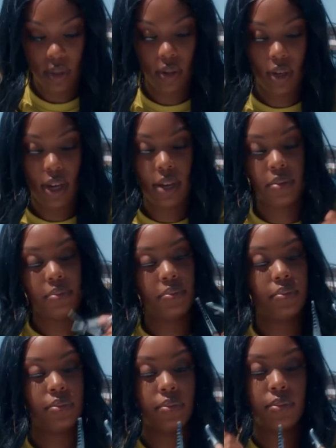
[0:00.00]
Okay,
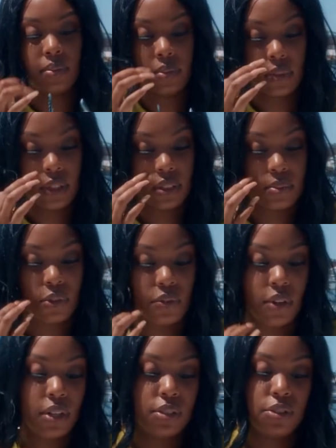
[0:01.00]
let's
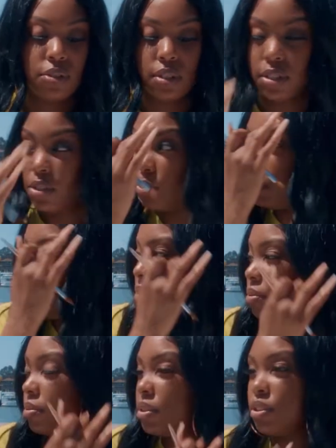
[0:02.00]
move on to this one.
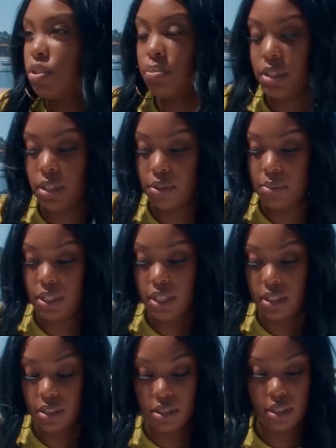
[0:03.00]
This will be a little bit
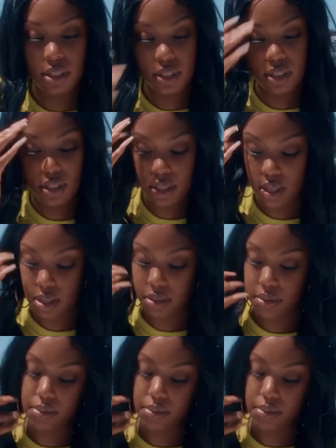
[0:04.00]
easier to see.